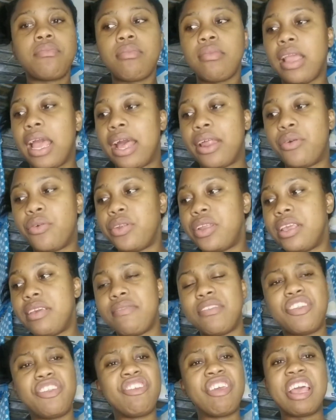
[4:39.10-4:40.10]
I don't even
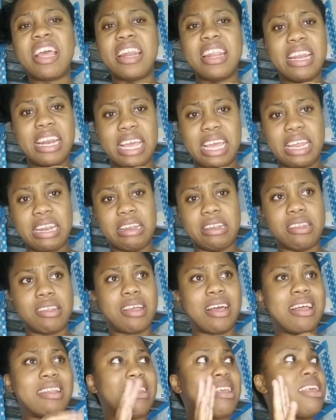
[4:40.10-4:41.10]
check the lens
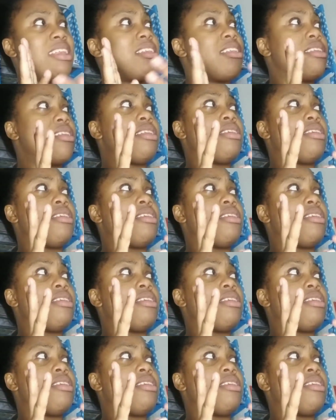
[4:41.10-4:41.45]
because it's